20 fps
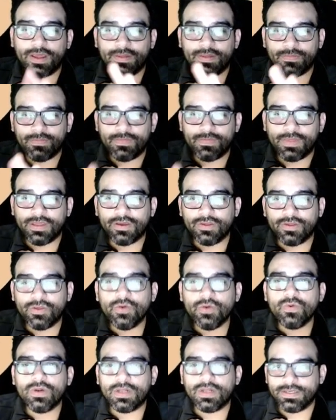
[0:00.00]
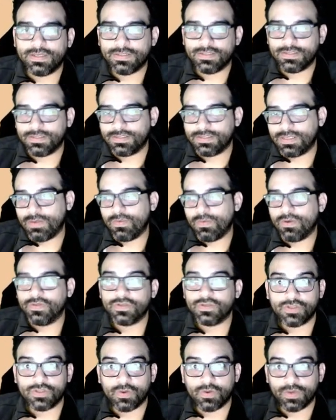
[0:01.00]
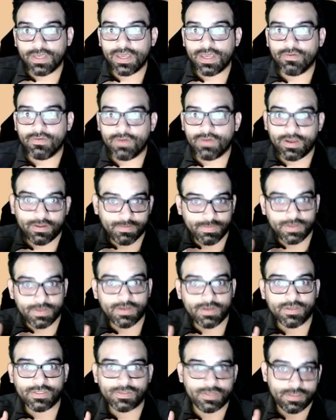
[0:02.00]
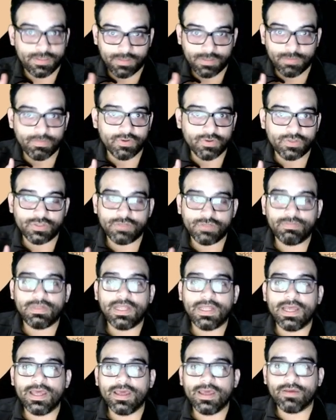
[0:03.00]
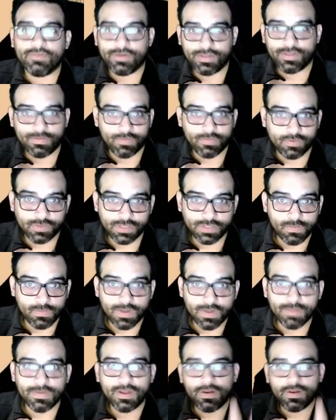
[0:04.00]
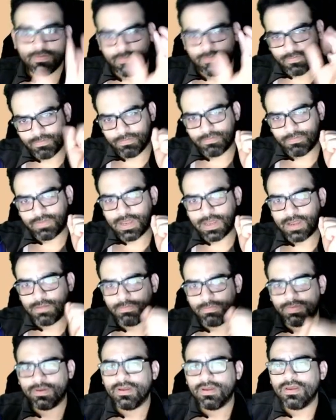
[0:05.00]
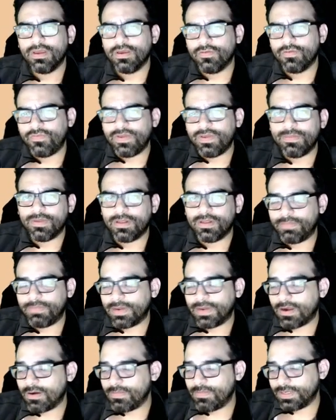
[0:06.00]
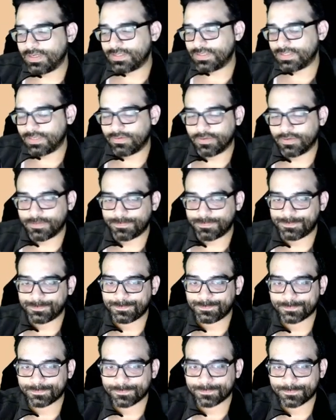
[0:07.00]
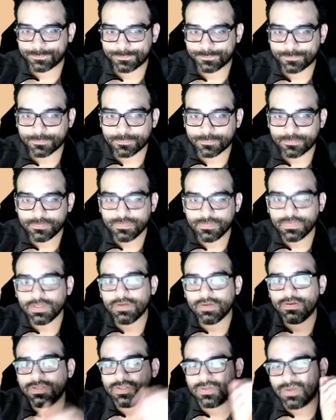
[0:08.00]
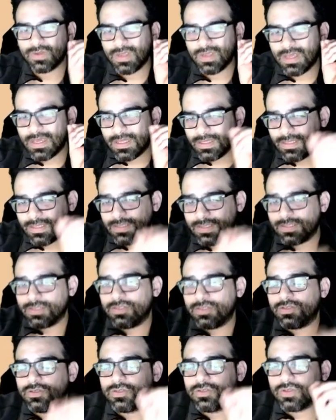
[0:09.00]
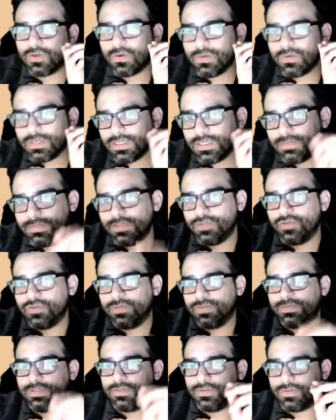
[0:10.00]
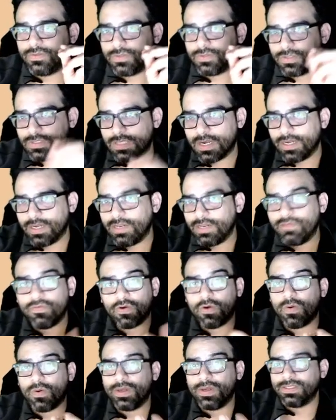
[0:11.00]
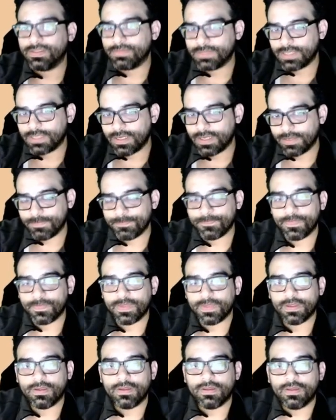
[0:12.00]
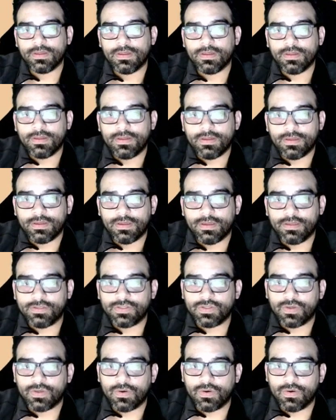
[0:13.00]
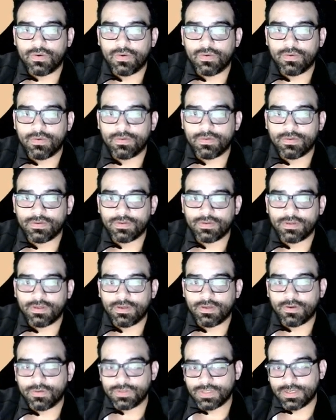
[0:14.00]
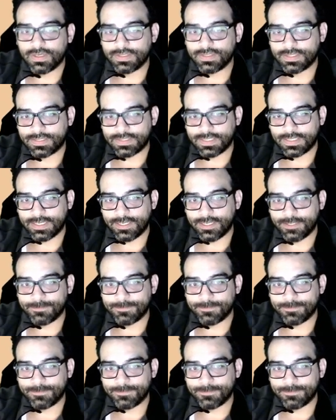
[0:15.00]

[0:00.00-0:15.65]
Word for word: they could utilize to say, well, this is okay, right? Because the person's black, right? They're mostly women, female empowerment, etc. And so this has slowly been dripped into society for quite some time. And so it goes on to say